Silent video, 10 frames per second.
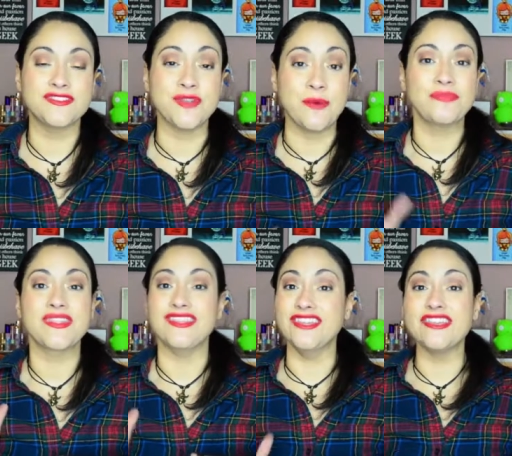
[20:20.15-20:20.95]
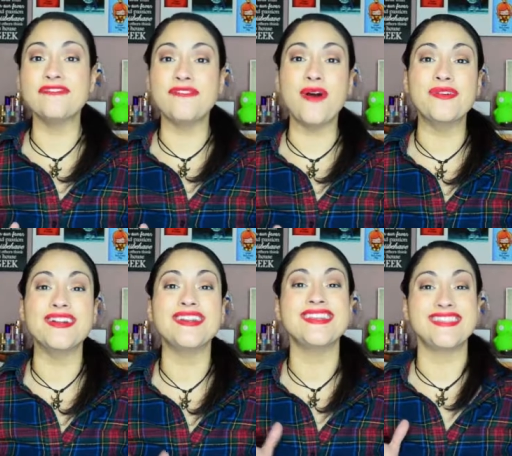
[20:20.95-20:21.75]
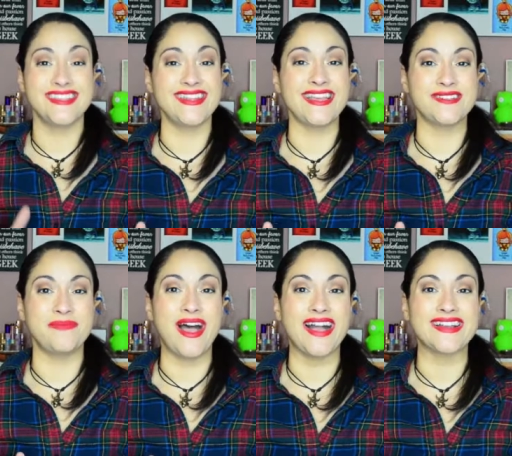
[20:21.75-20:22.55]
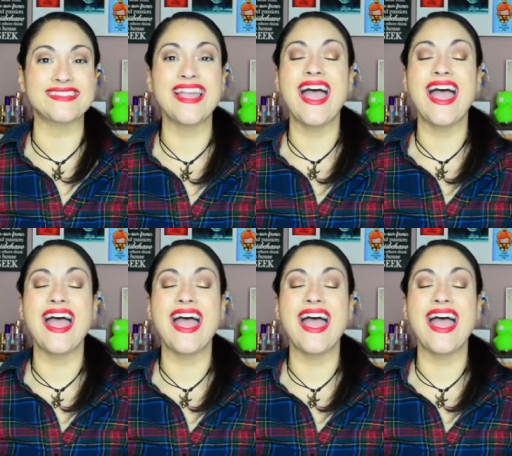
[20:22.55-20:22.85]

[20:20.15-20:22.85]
So looking forward to the next box.